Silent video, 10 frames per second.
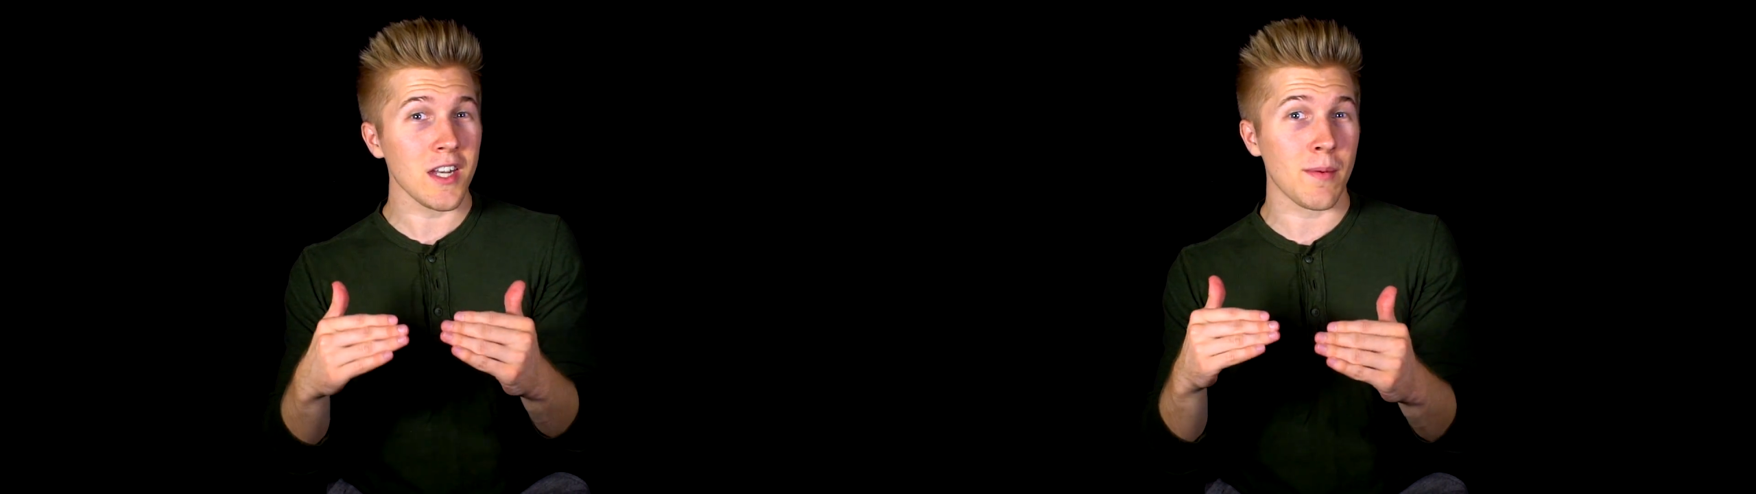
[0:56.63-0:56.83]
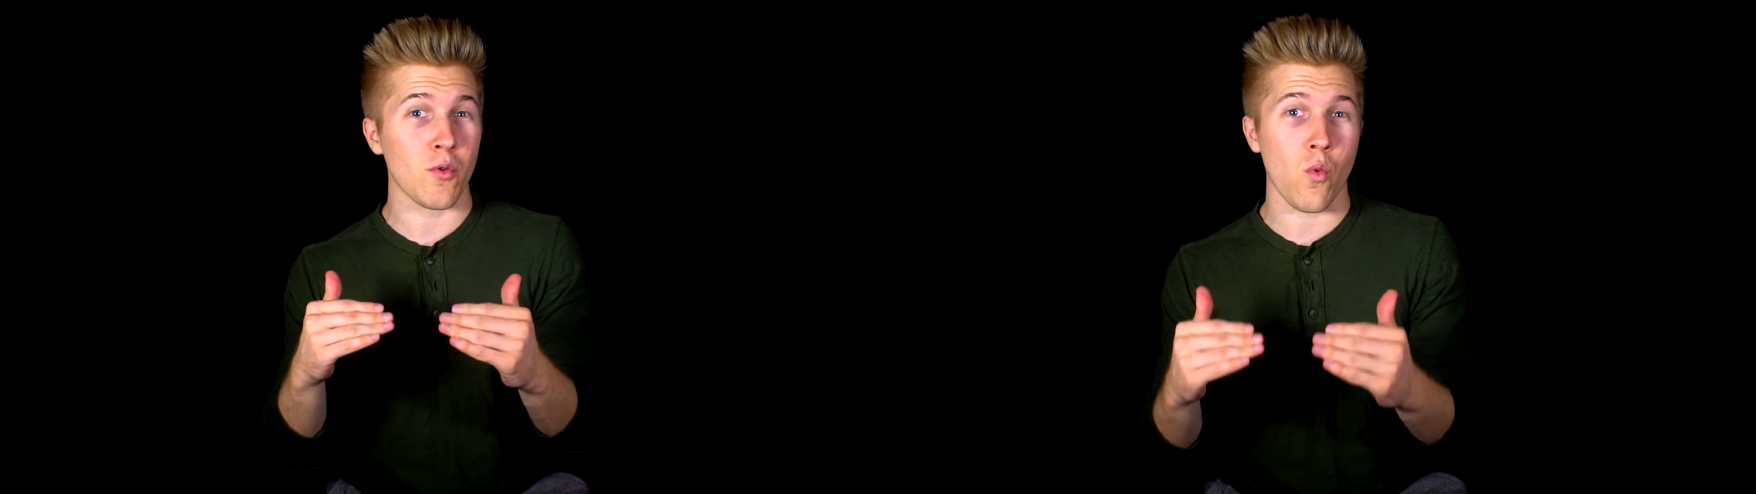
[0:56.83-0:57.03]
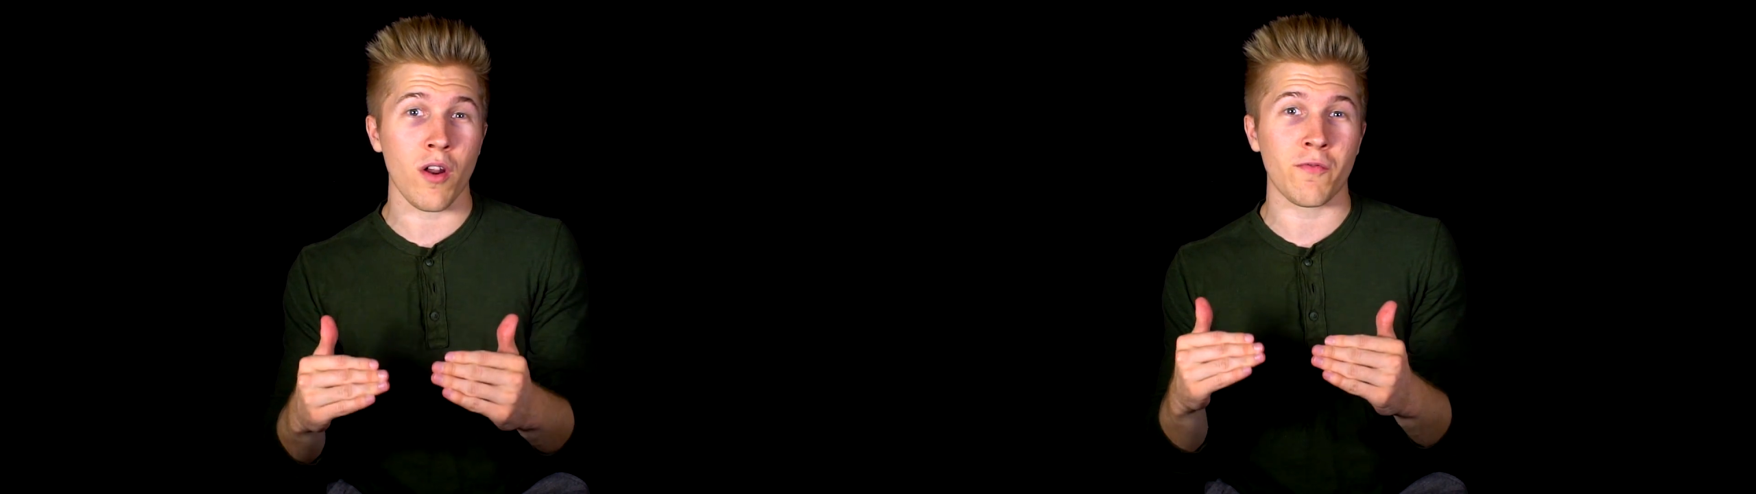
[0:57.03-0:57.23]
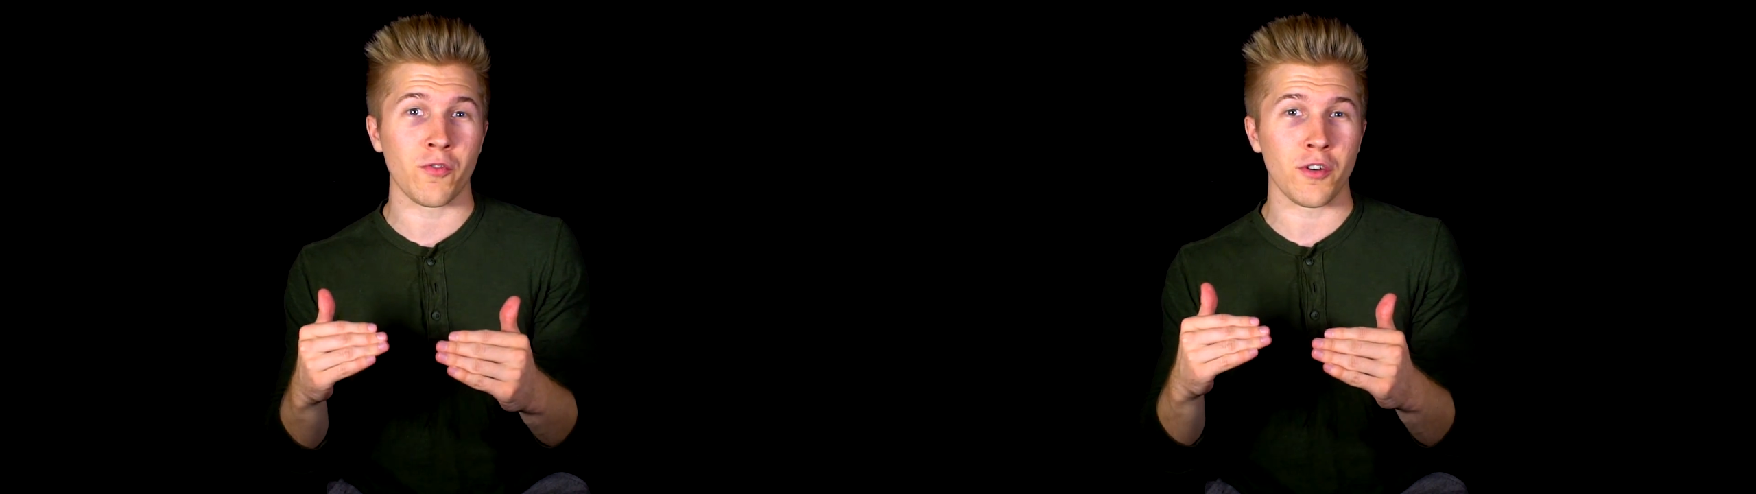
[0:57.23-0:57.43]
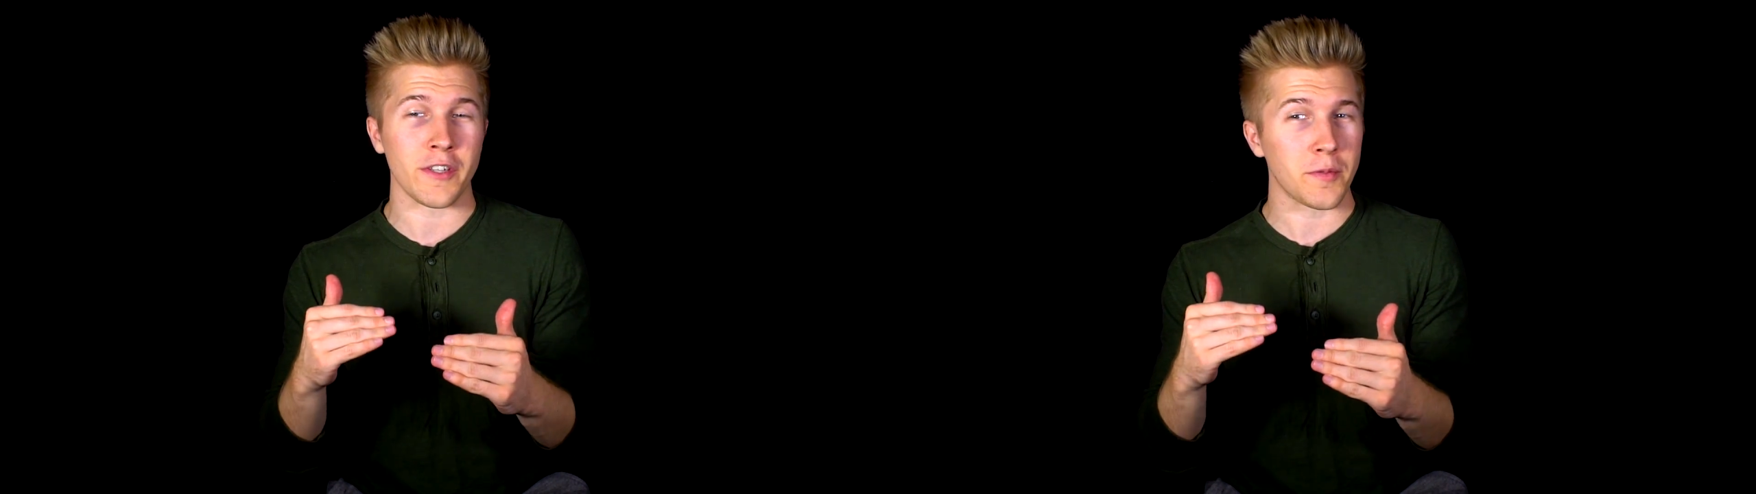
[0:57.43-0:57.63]
at number one
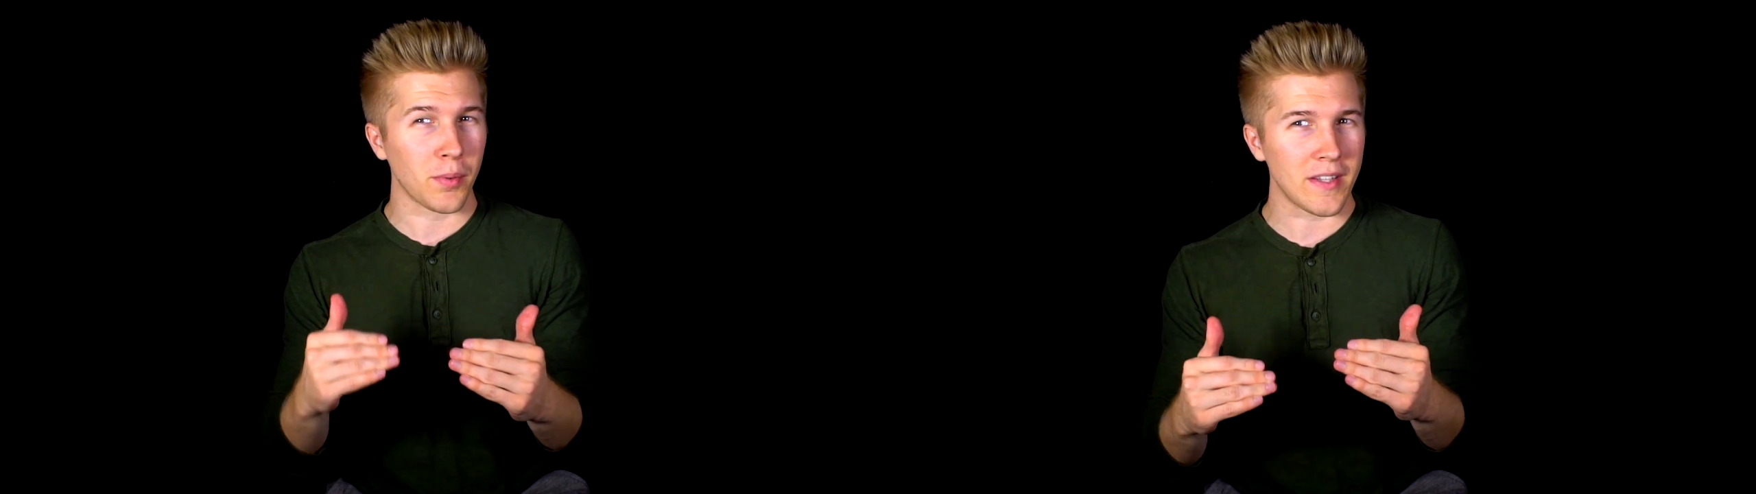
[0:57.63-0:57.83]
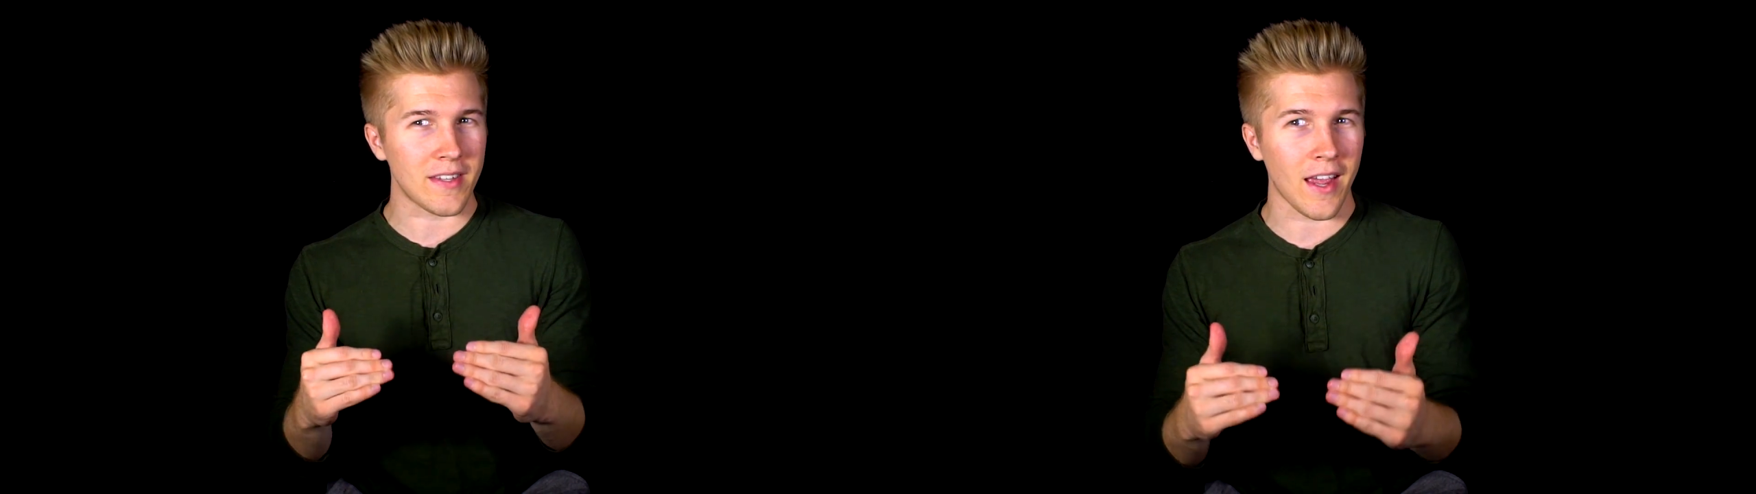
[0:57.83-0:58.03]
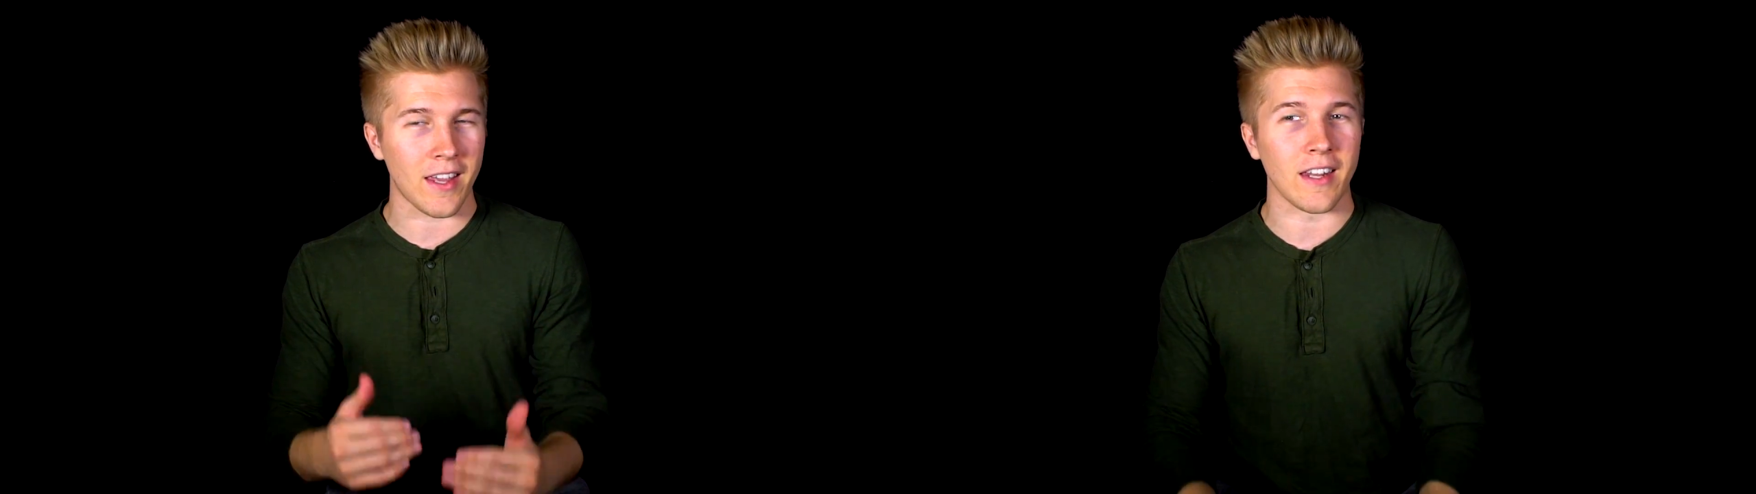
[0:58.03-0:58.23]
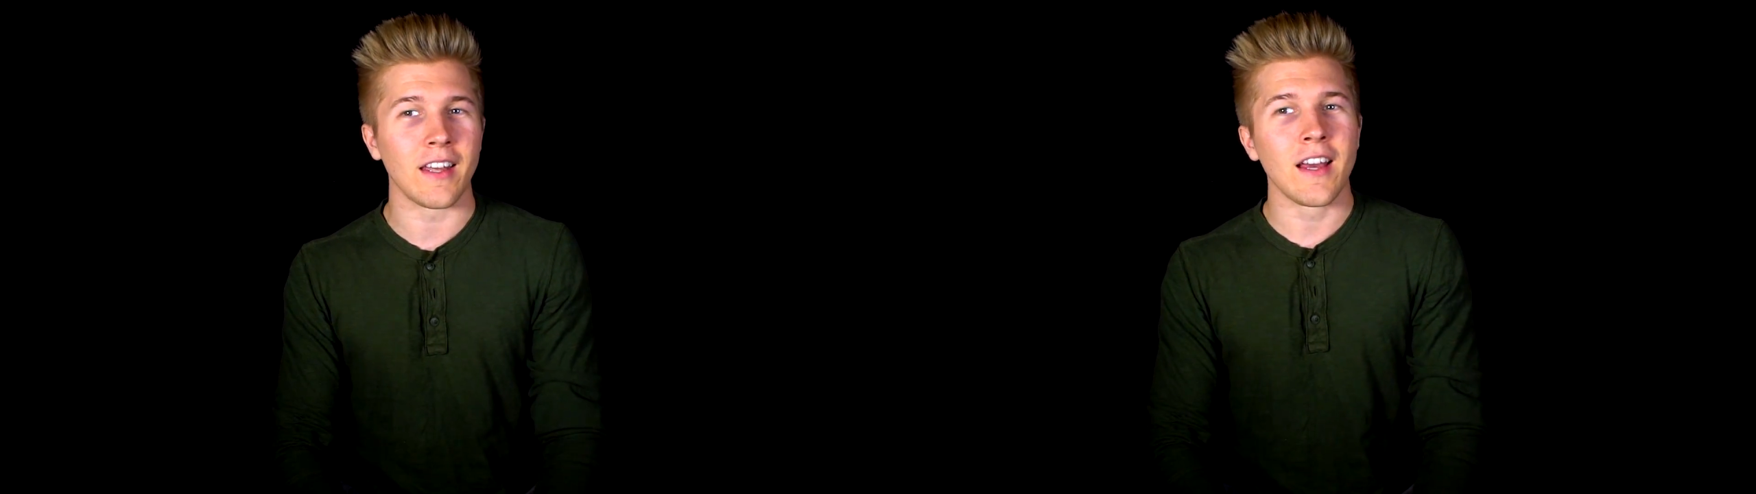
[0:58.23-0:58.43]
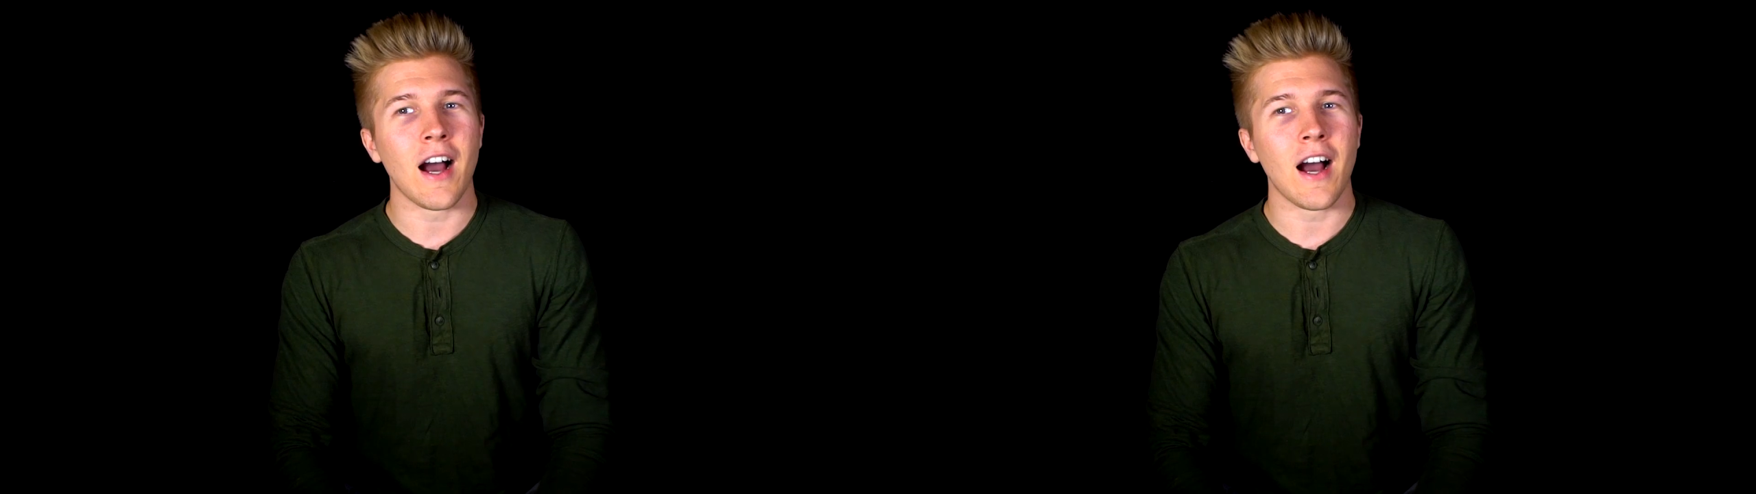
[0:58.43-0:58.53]
for a split second.